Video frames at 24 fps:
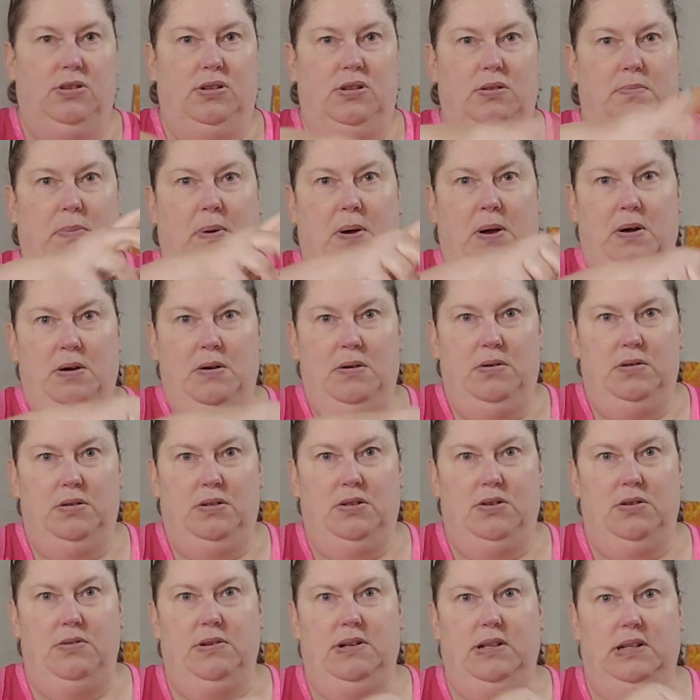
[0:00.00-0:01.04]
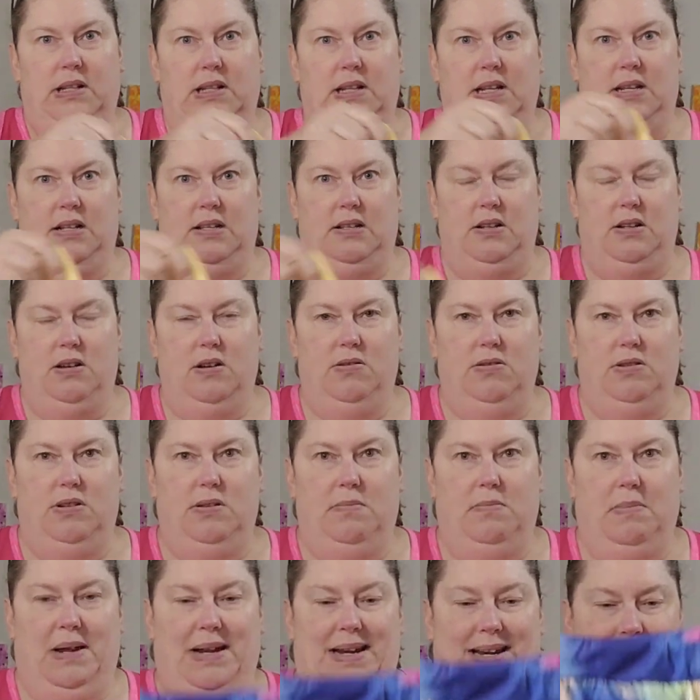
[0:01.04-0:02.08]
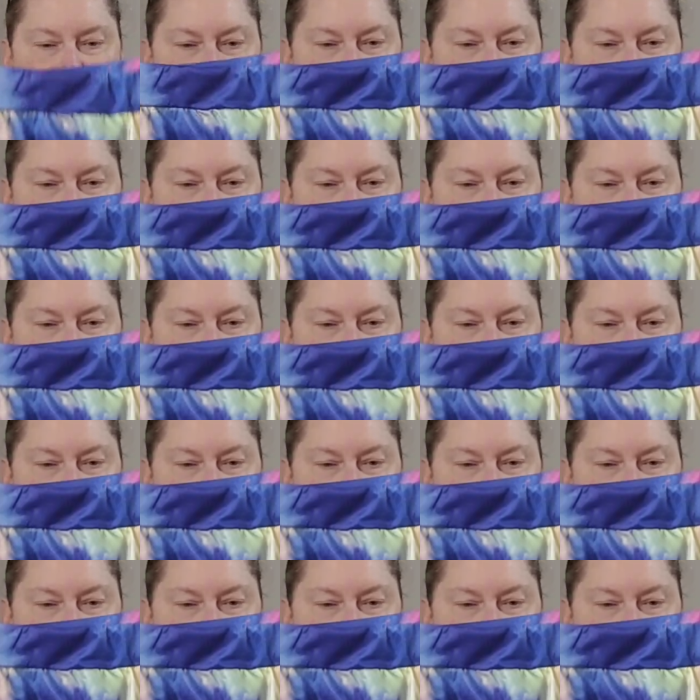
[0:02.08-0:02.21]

are supposed to at least go to my